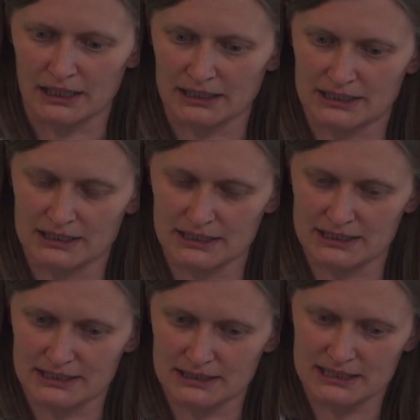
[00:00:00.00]
it, it
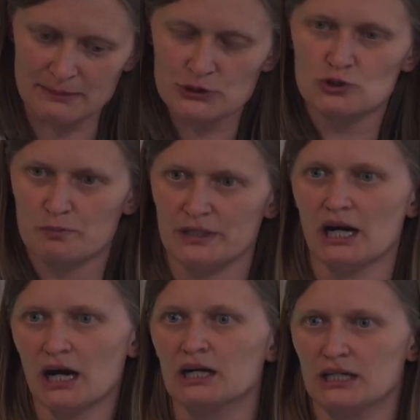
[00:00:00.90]
seems to be
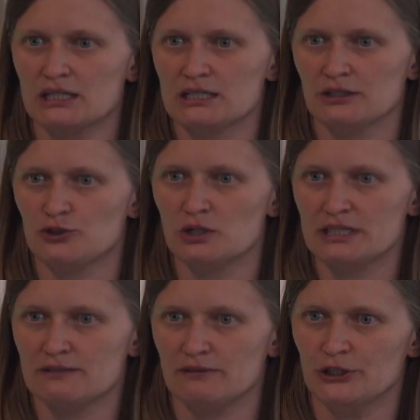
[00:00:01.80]
hard
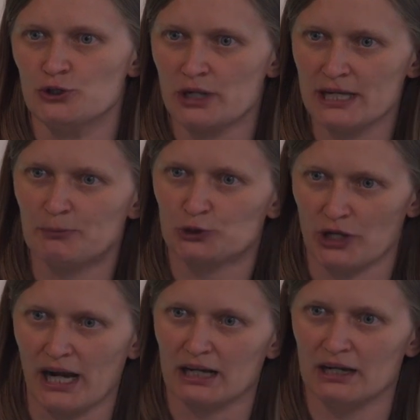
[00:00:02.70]
intuitively to keep
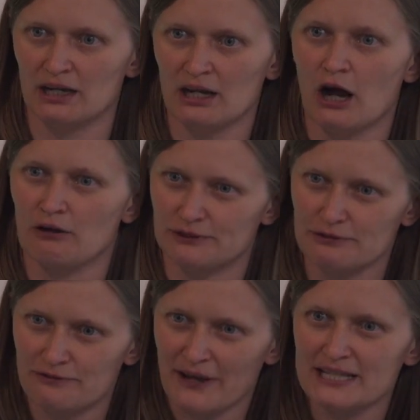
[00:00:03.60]
track of the
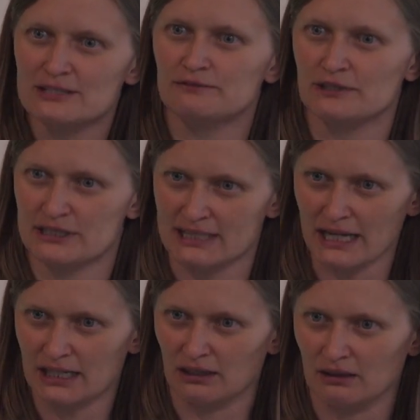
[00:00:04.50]
phase of the
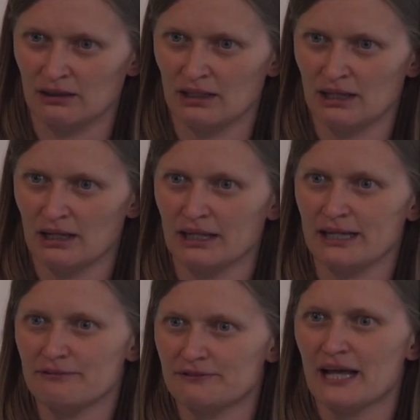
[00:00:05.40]
cycle
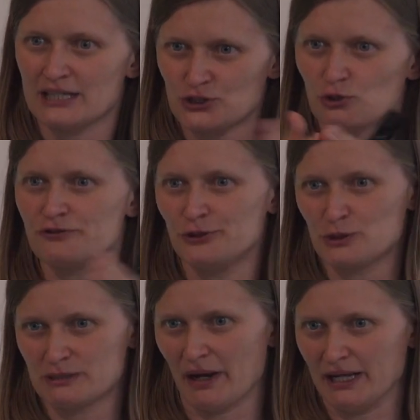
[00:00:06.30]
if there are so few
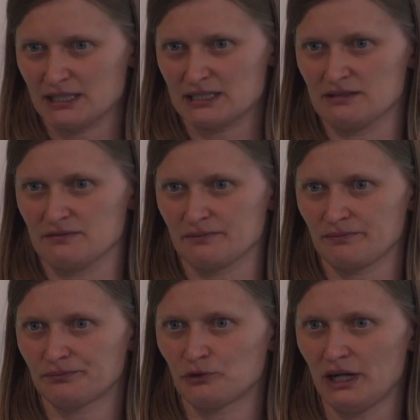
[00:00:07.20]
spikes,
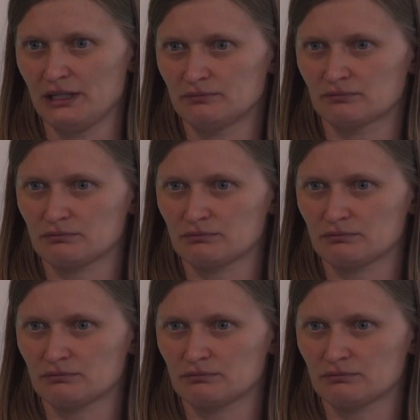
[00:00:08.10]
right?